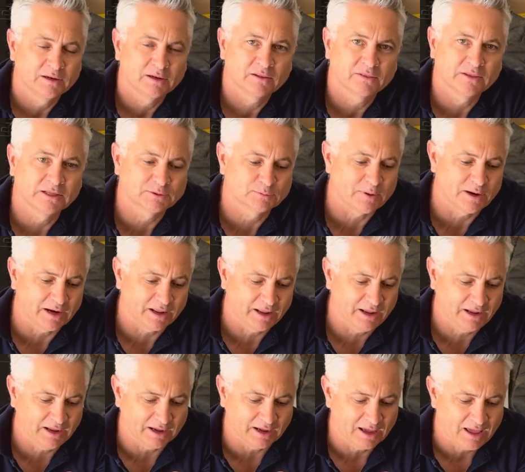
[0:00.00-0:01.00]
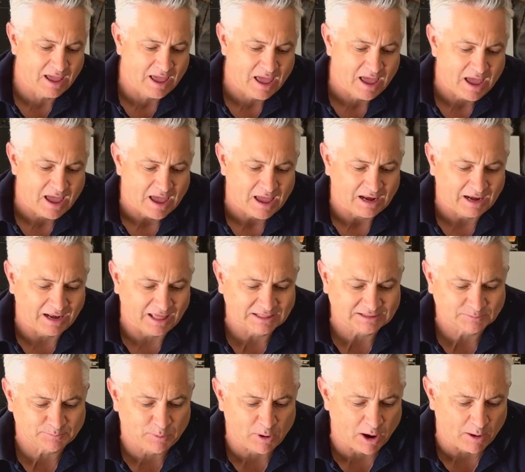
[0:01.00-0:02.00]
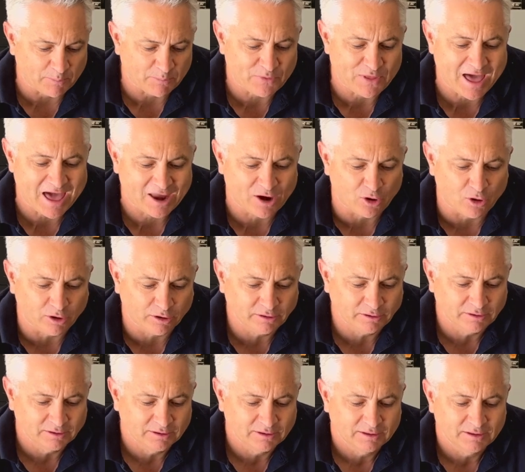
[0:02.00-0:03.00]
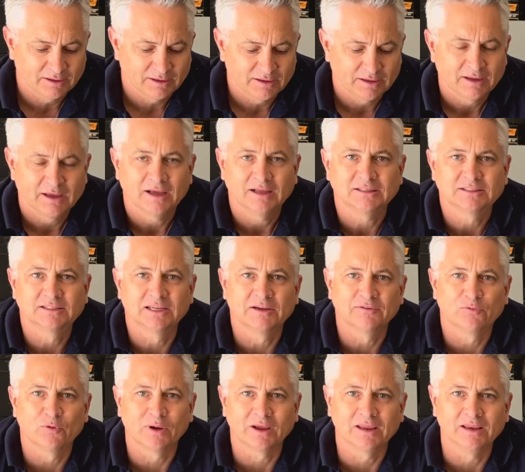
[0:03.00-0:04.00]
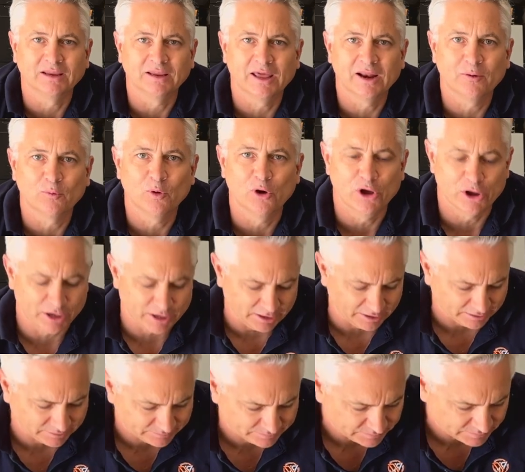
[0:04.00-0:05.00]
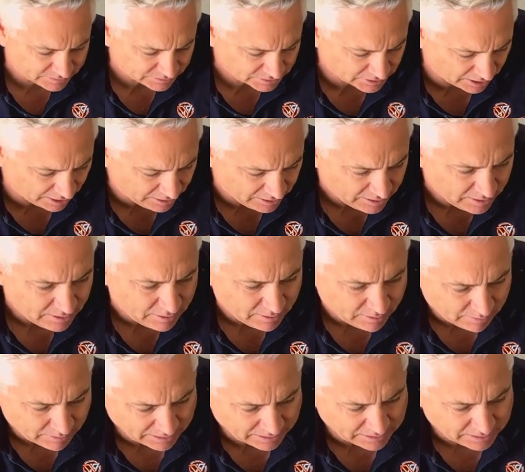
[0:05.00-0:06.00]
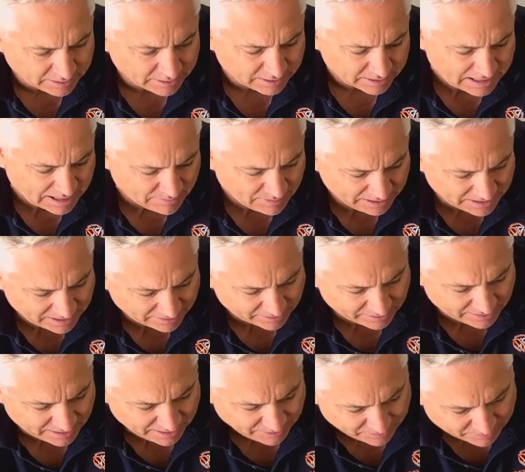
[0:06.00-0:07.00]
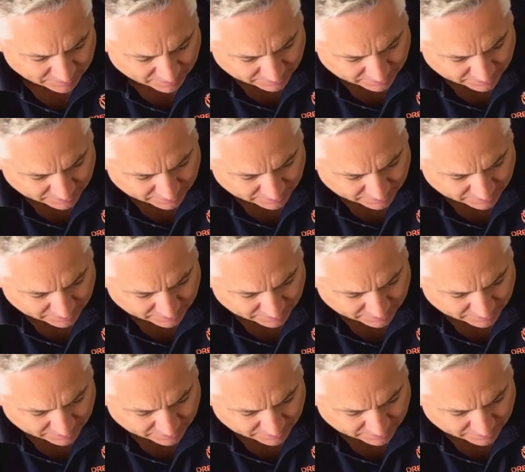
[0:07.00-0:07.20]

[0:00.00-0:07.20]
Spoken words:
this one here. Let's pop that on and see if we can get it working. So we come in underneath,